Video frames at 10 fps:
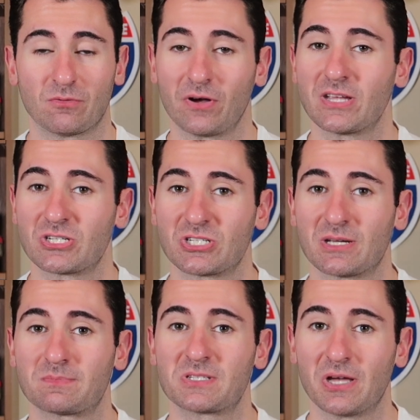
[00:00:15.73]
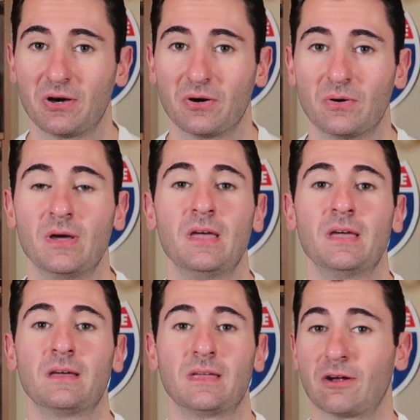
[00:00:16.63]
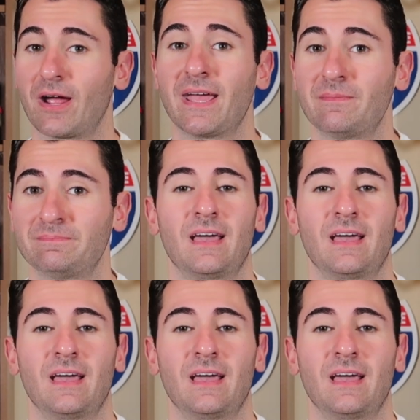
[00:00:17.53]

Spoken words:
relationship, so here I am.